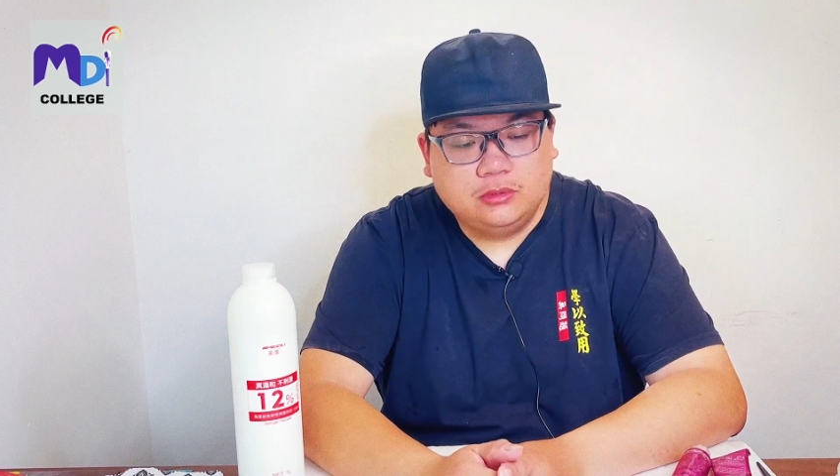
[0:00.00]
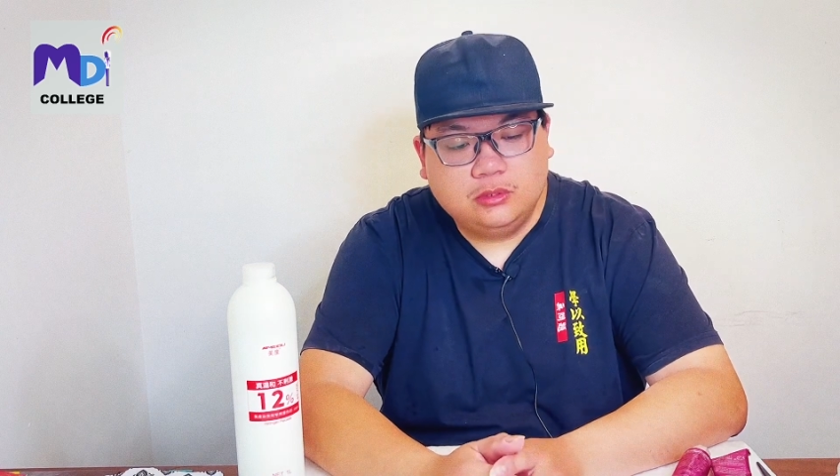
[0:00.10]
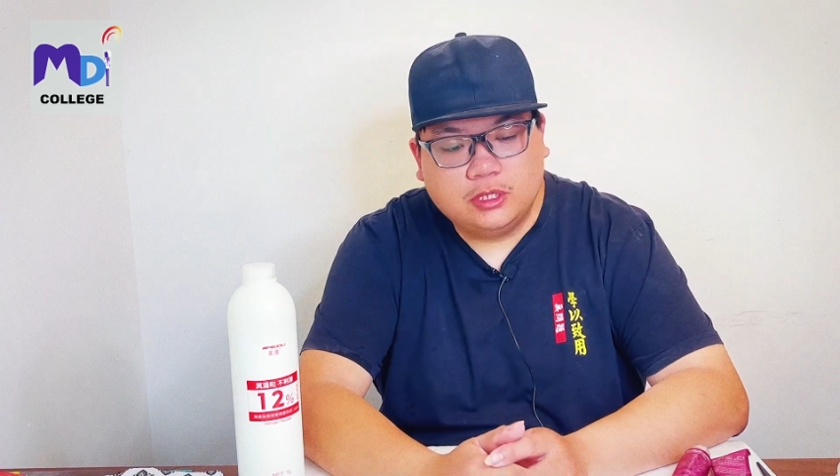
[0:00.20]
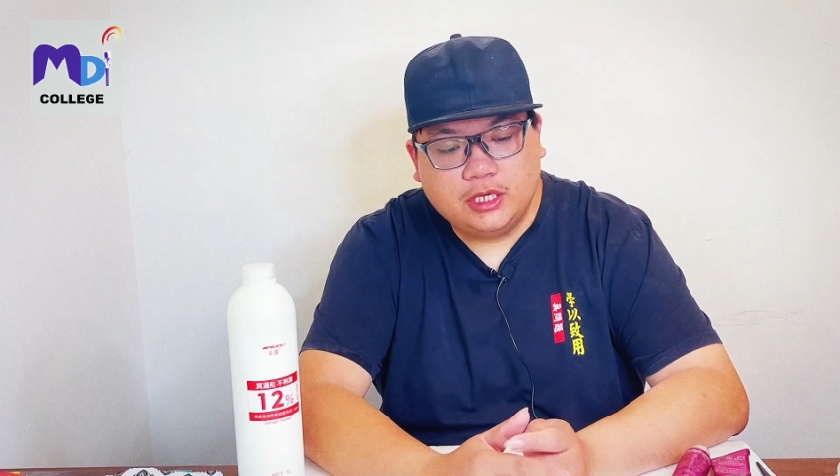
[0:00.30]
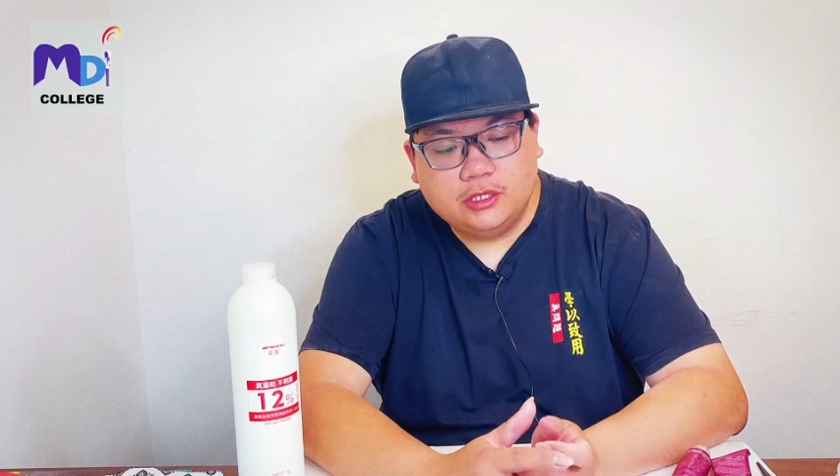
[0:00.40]

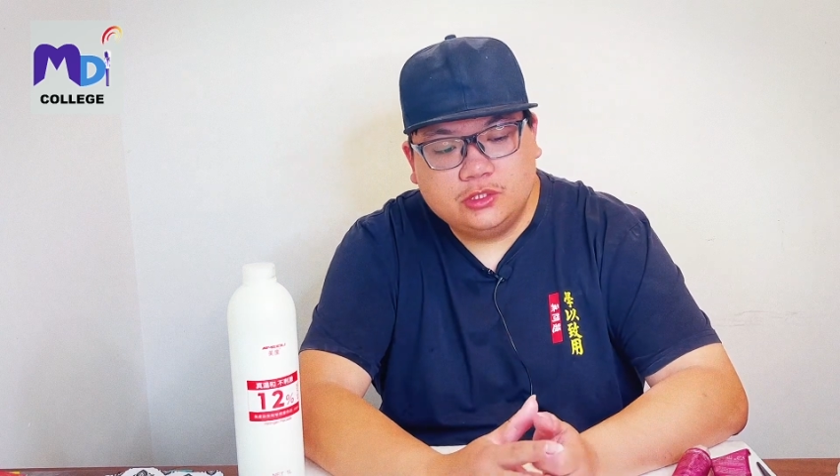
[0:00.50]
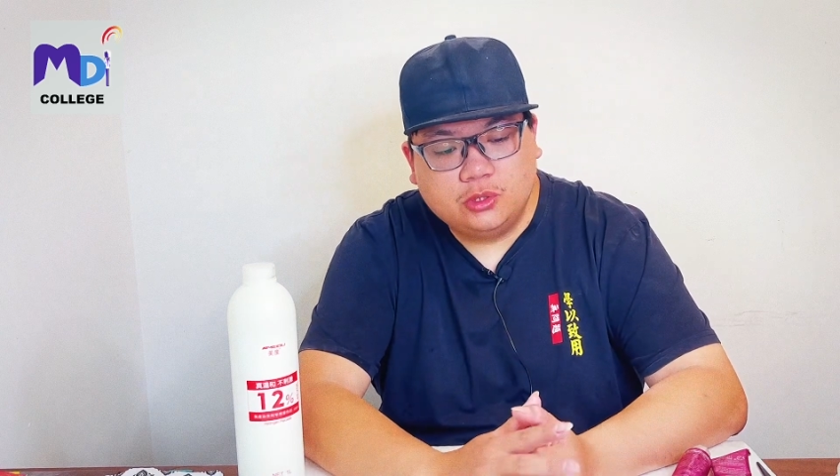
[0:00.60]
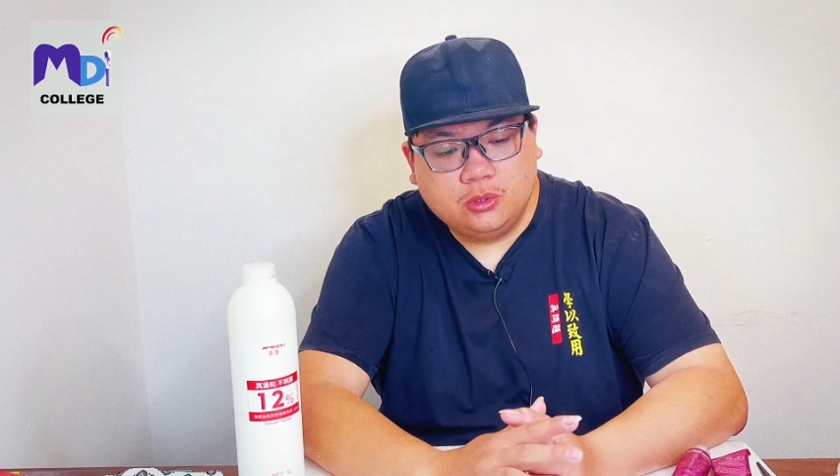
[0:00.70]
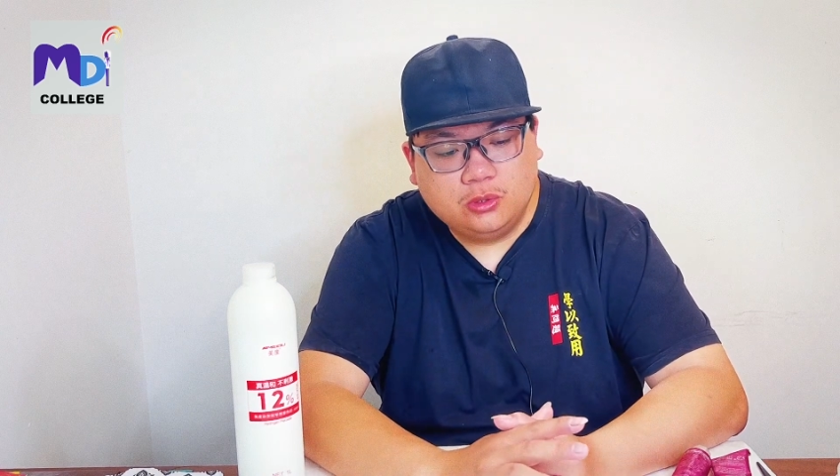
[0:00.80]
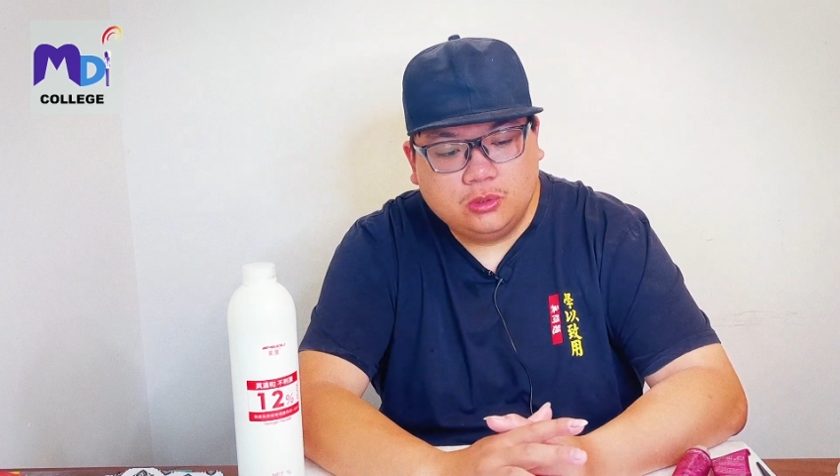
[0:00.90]
Okay,
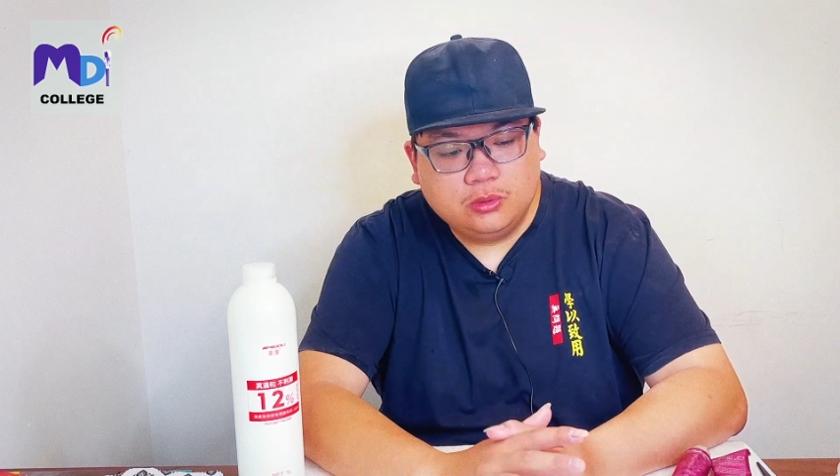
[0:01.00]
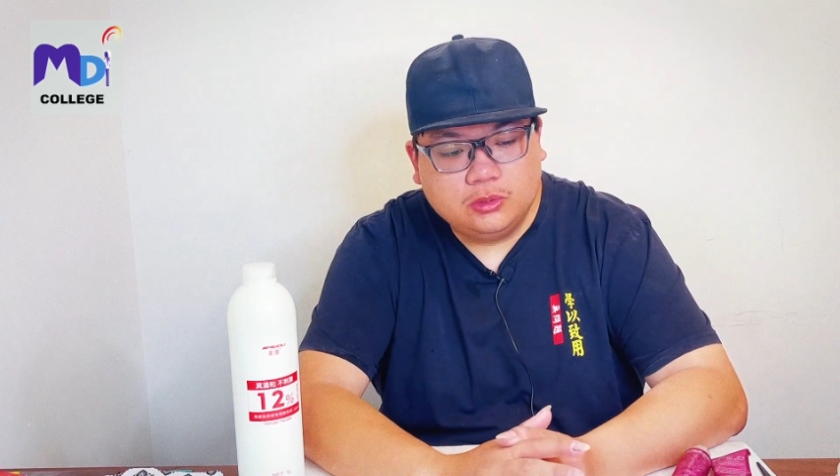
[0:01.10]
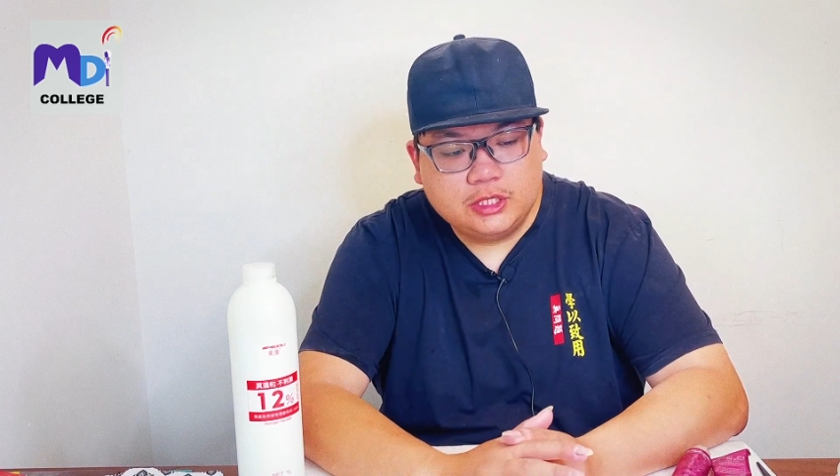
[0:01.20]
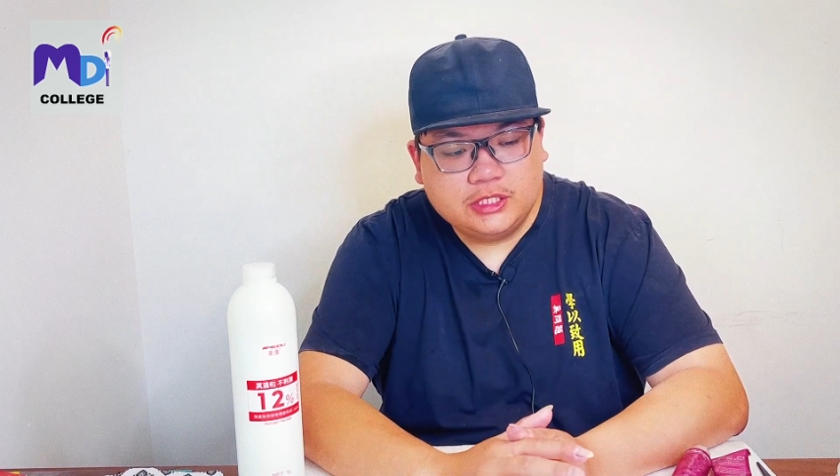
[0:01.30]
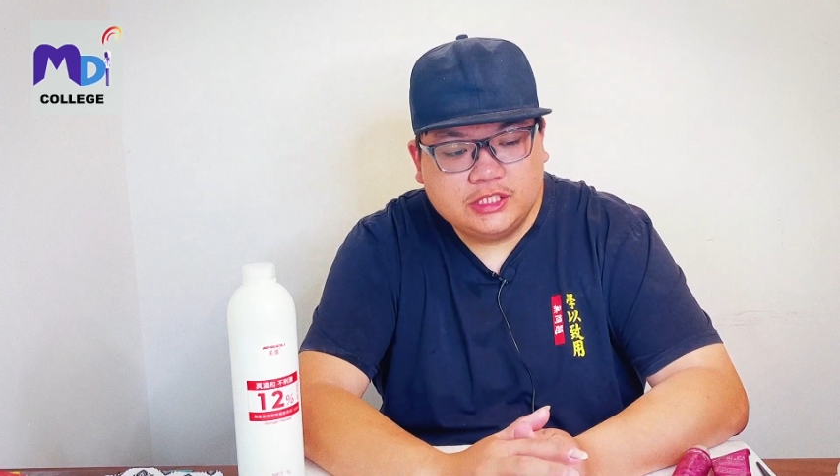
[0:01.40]
so
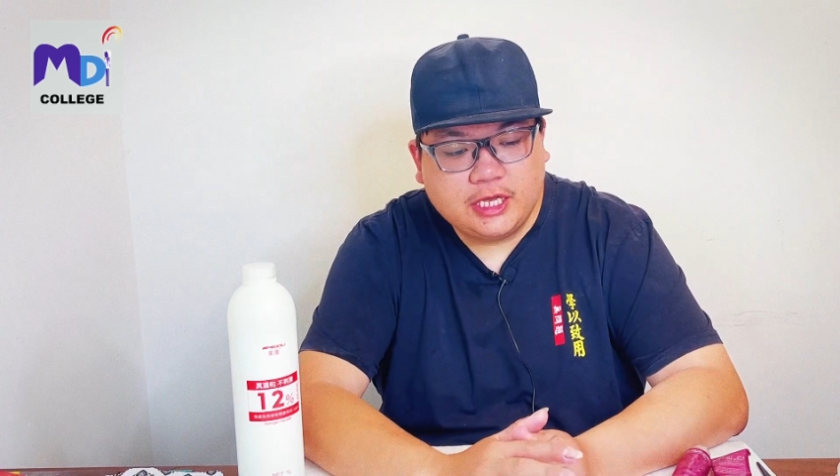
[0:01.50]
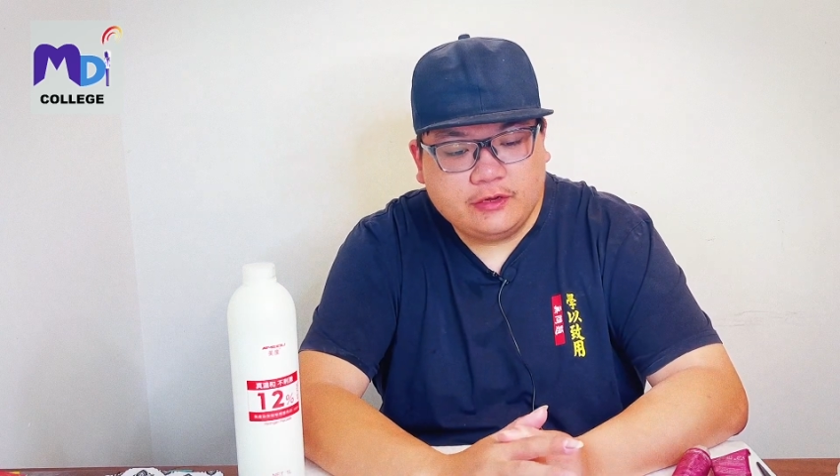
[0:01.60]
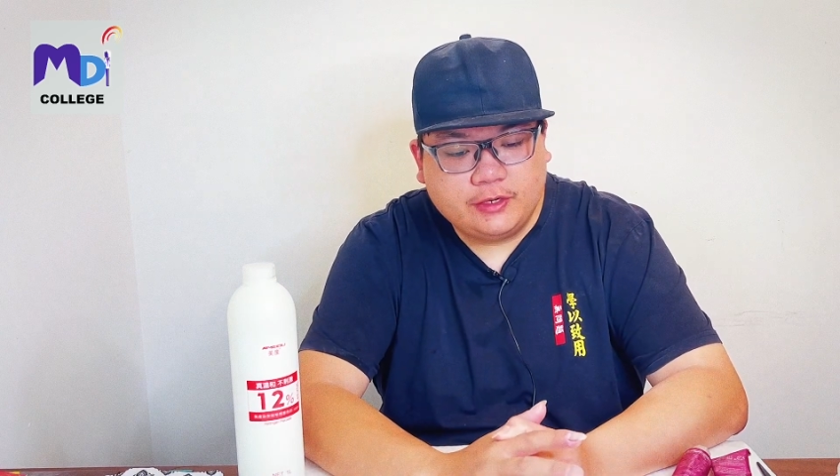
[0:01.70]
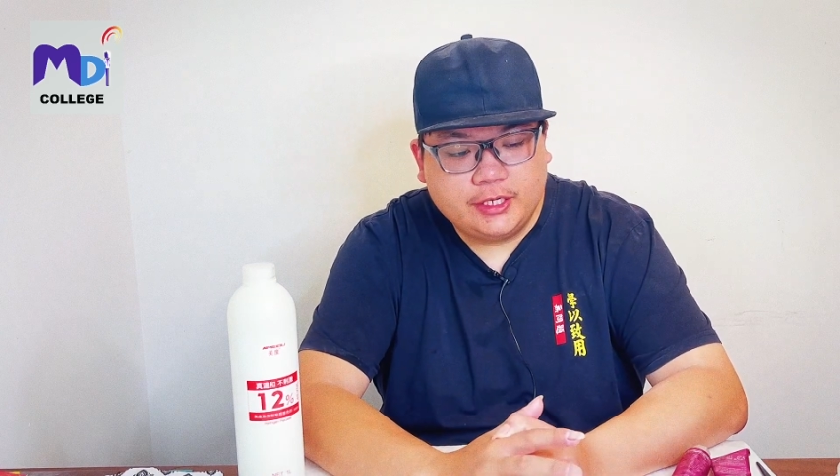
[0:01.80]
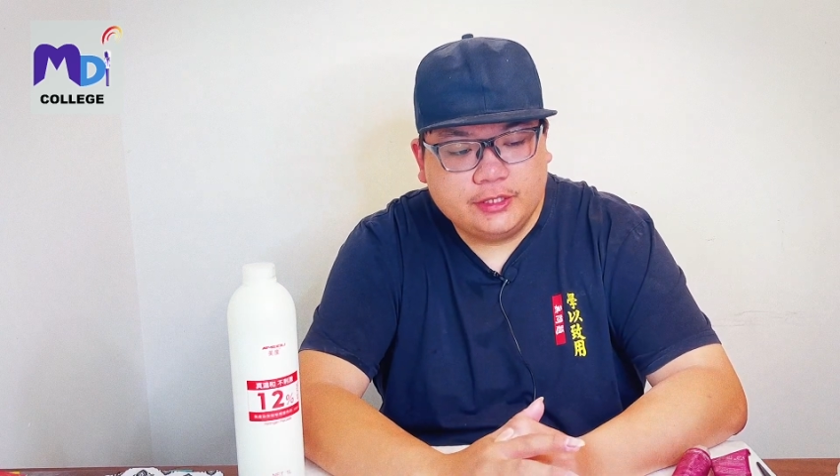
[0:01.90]
inside,
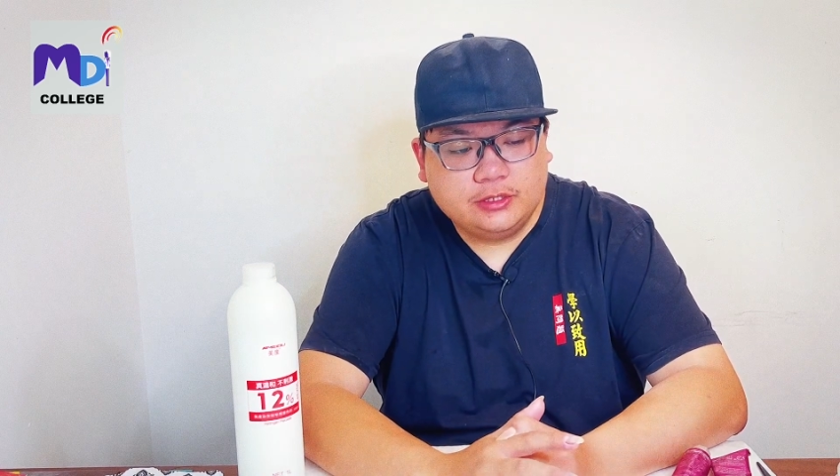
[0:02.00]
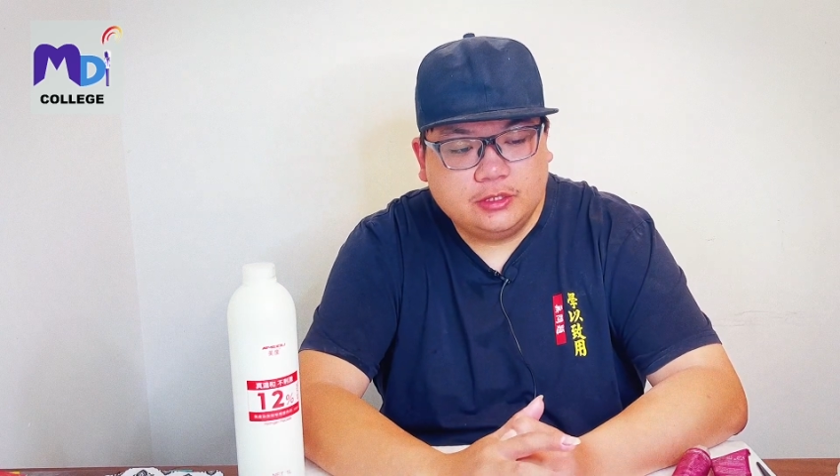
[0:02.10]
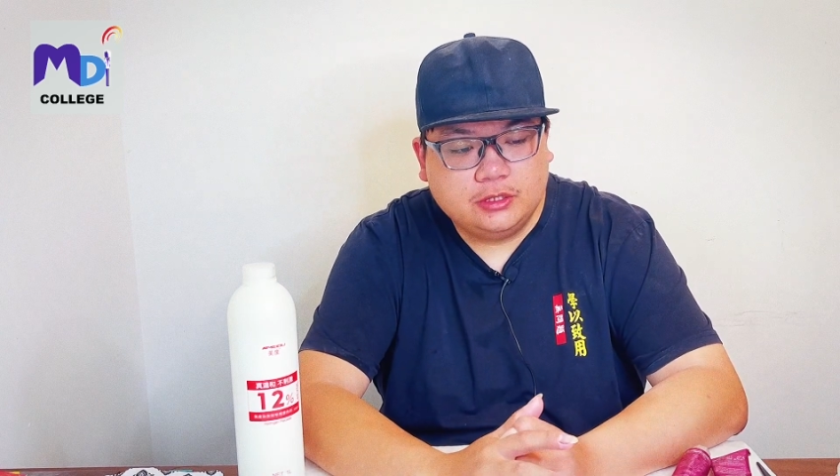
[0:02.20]
right,